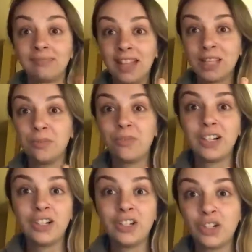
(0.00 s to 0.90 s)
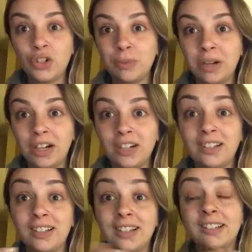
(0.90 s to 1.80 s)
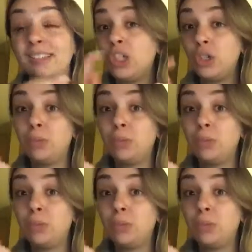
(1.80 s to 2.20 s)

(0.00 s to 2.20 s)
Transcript: let's move on to distributors because you